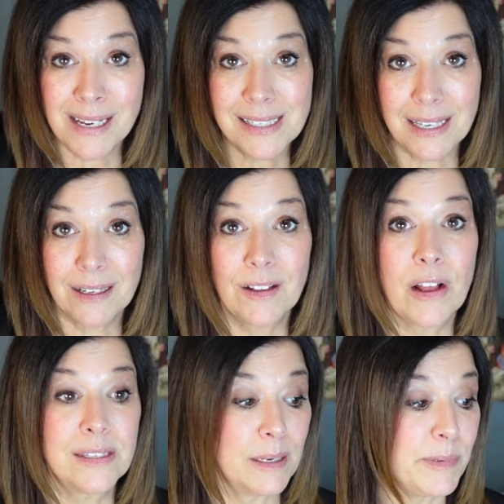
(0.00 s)
my sale
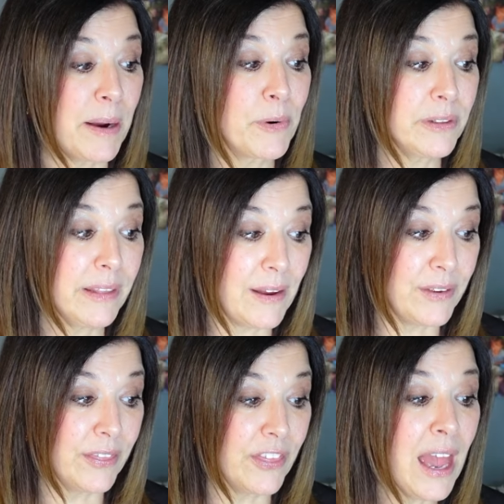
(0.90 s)
on September
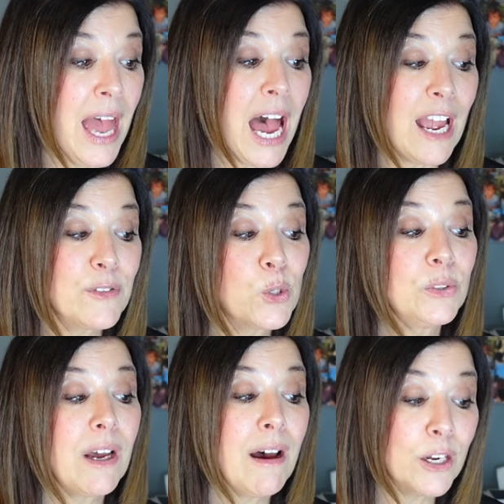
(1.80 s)
11th, I've
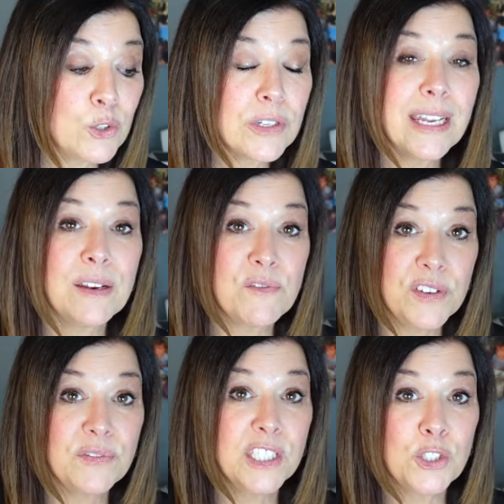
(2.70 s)
sold
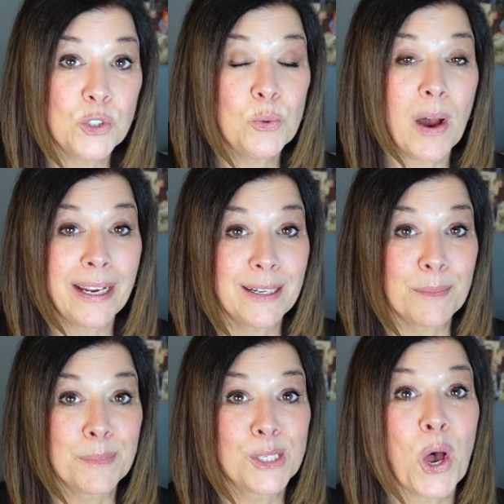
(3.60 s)
152
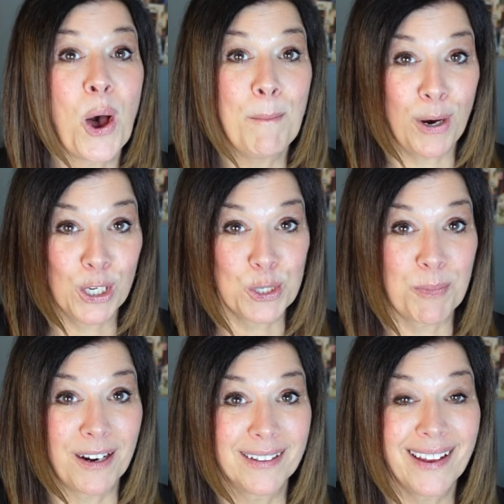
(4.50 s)
items on
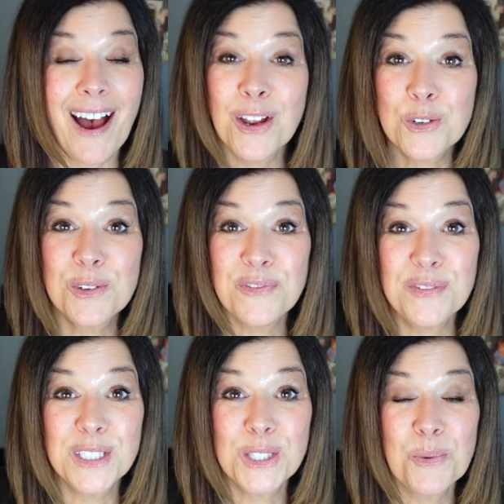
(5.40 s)
Poshmark.
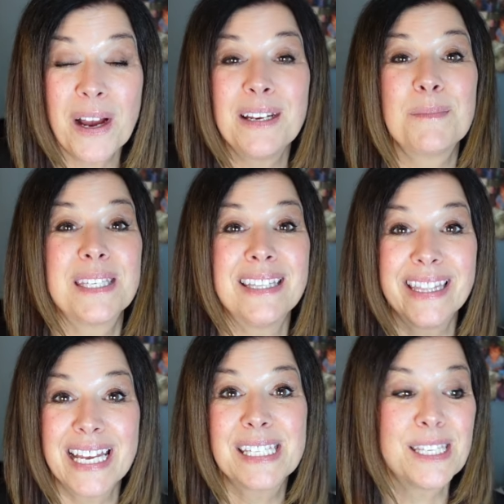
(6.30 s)
152 items
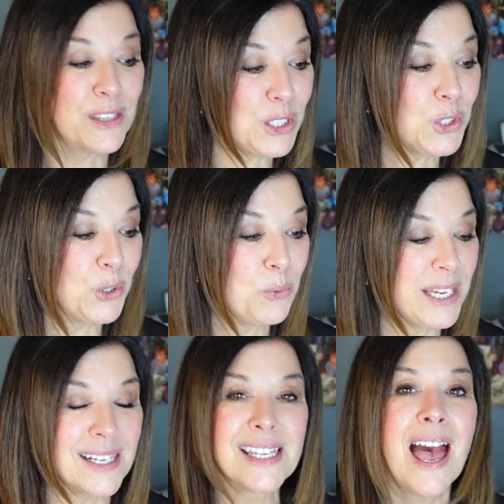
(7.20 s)
in less than two
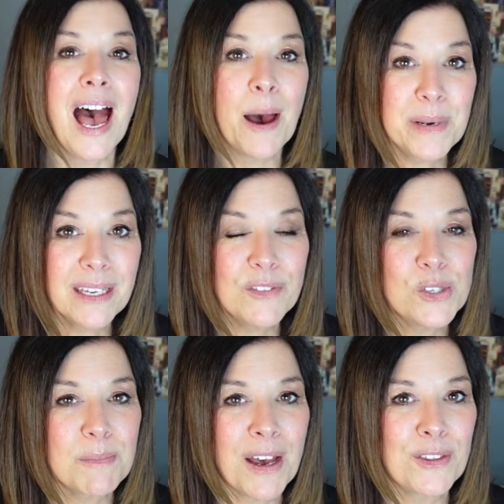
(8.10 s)
weeks. I'm gonna give you
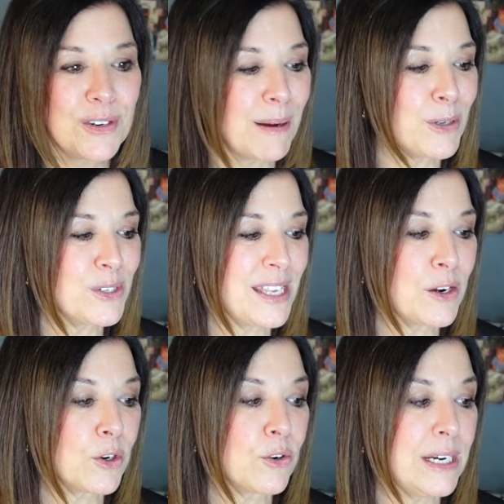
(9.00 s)
some other numbers
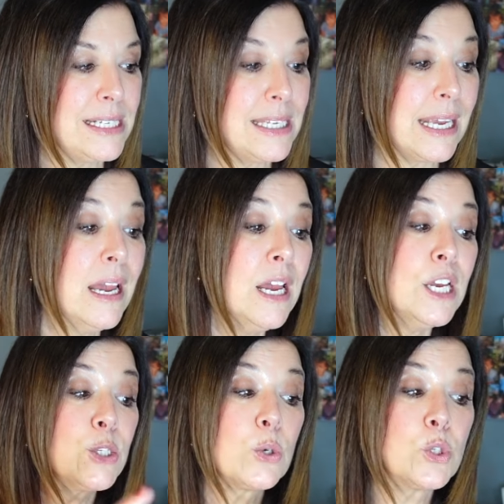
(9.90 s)
that are crazy.
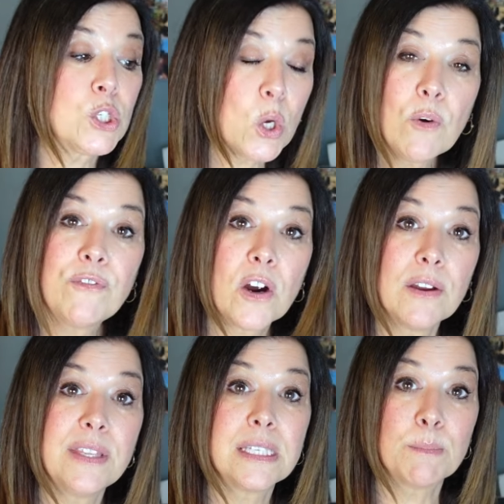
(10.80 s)
So, so
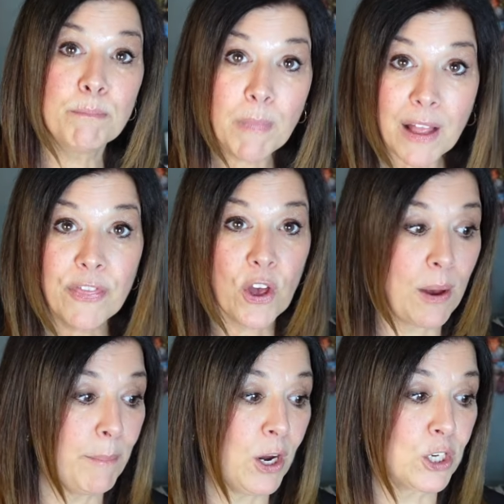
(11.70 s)
far this month
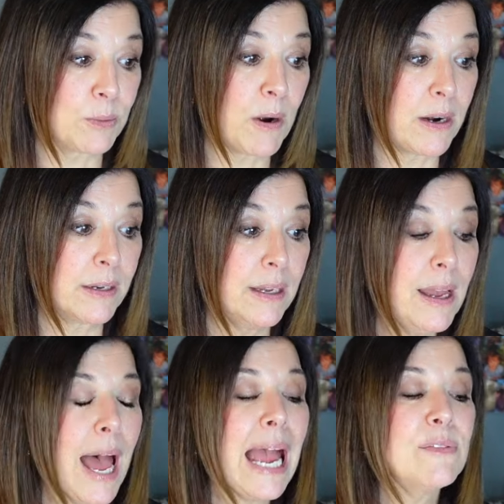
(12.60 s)
on Poshmark,
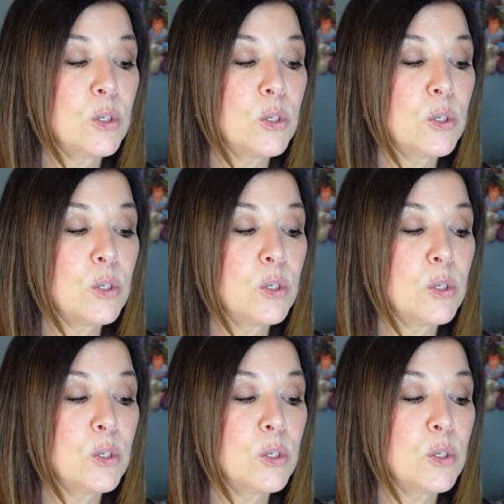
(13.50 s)
I've